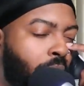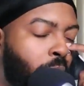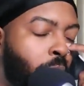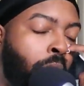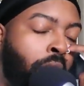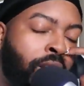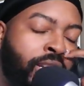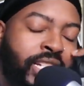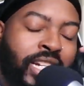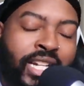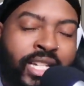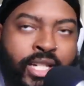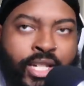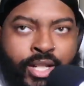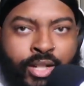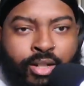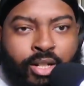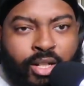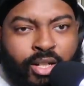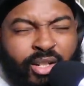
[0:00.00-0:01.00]

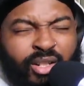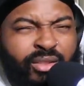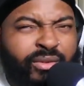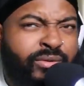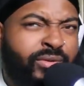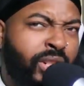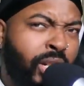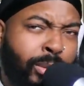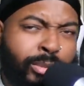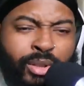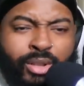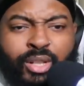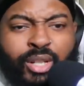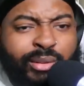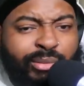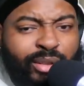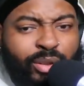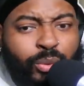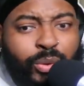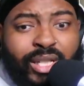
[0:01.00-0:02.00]

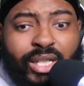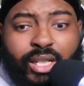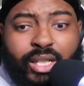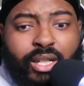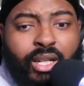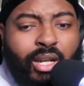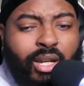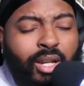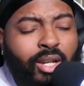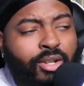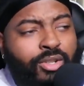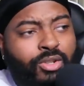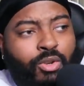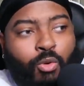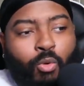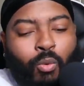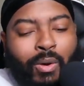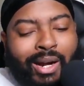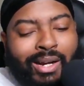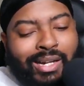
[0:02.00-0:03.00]
WWE. So
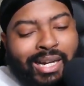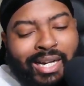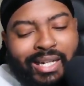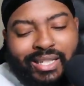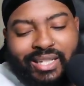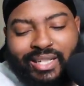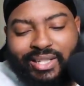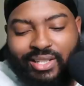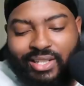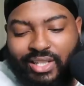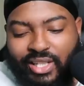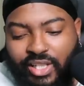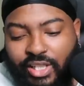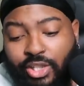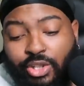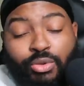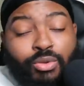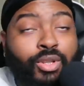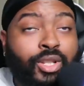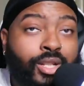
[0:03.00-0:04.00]
why not
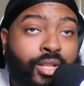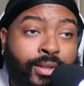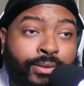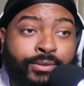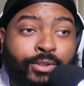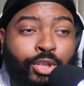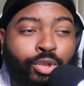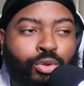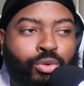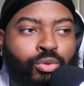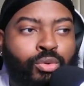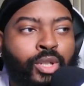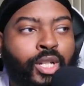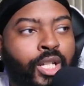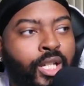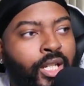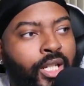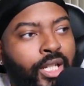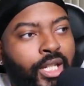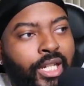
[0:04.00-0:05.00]
continue this feud?
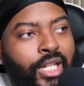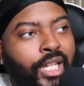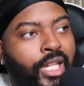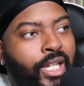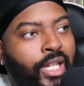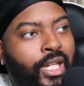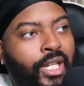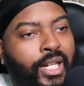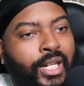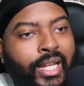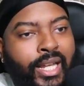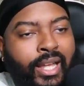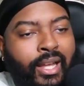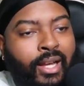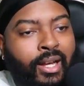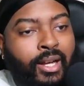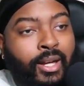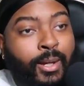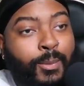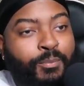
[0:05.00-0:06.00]
And
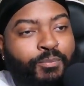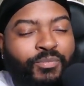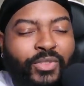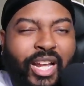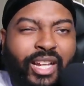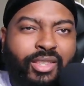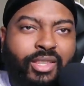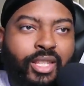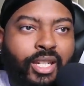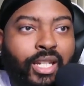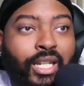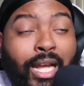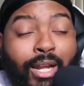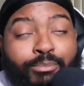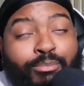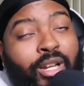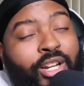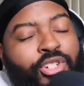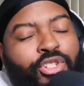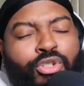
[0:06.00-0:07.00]
I'm
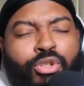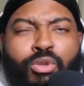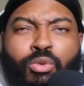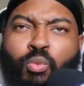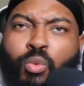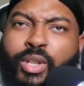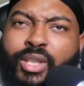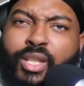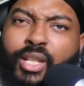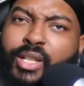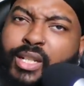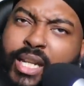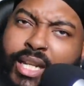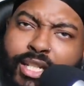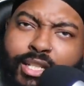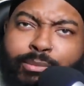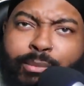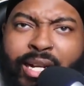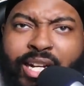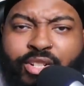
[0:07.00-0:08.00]
not sure what the
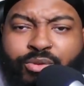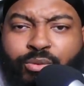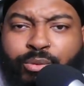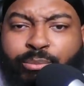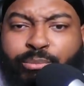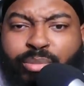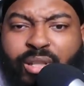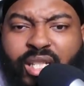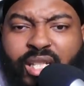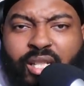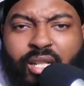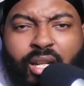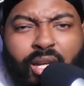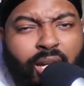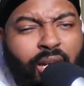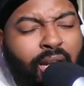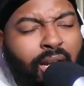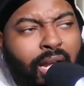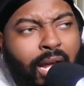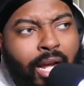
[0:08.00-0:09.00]
next match would be.
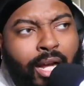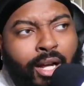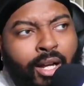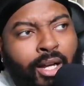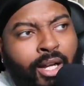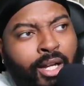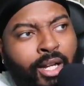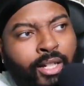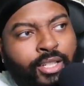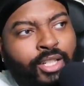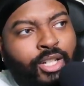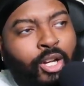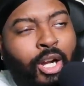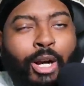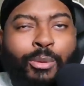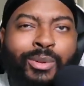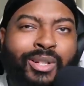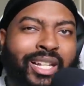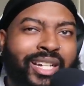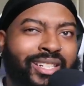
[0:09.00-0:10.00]
You know,
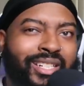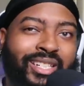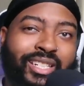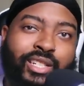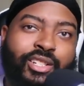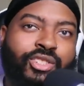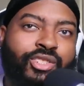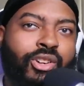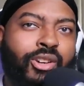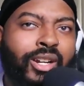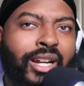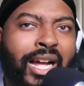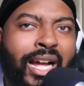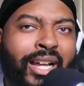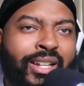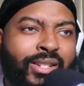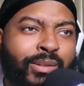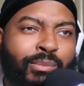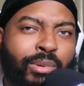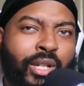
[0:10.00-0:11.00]
I would like to get your
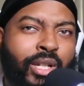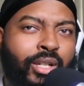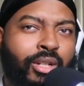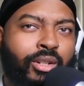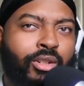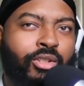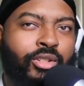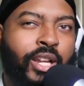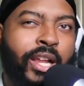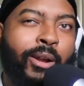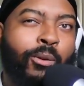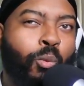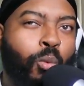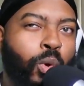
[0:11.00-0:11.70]
guys' opinion on that.